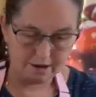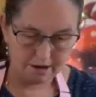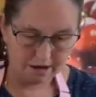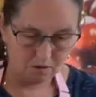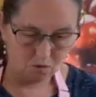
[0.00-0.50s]

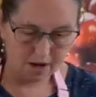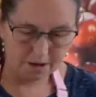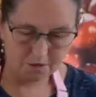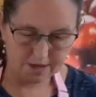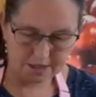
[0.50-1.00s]
And what
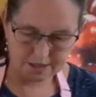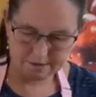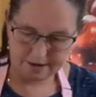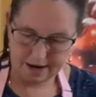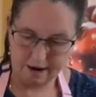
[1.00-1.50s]
I'm going to do
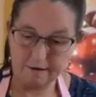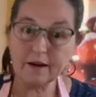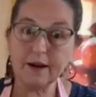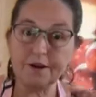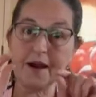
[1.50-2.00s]
now,
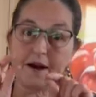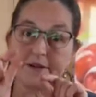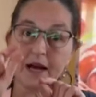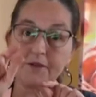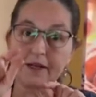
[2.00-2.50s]
and you have to
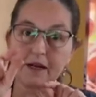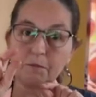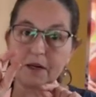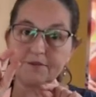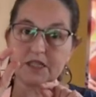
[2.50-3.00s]
have a little
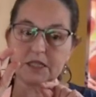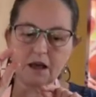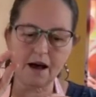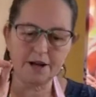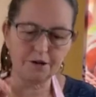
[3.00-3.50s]
bit of a
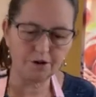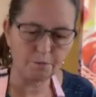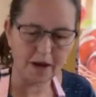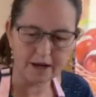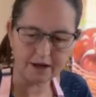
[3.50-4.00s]
side on your
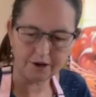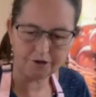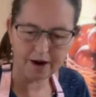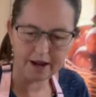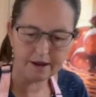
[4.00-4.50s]
baking
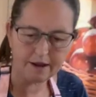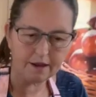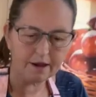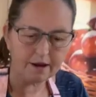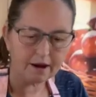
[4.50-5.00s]
tray,
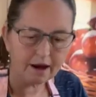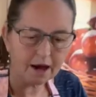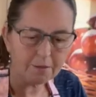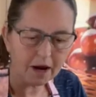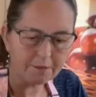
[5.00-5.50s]

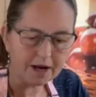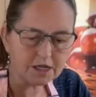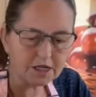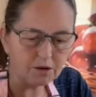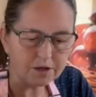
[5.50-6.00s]
I'm
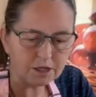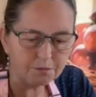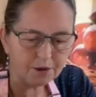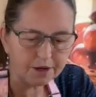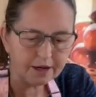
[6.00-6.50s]
actually going to
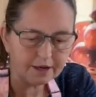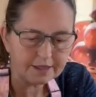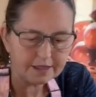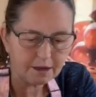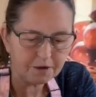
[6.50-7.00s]
put in
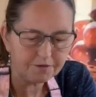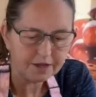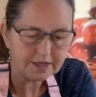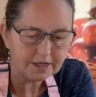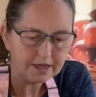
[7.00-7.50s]
some of
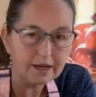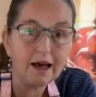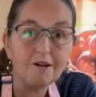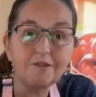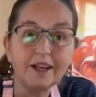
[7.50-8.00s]
these
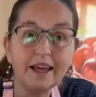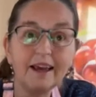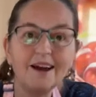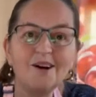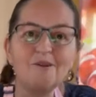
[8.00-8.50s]

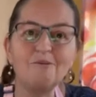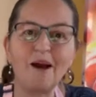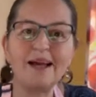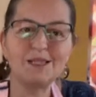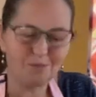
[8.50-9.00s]
lovely
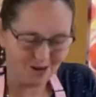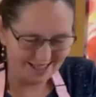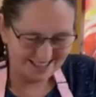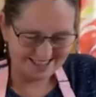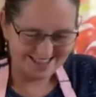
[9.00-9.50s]

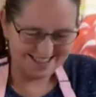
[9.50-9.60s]
raspberries.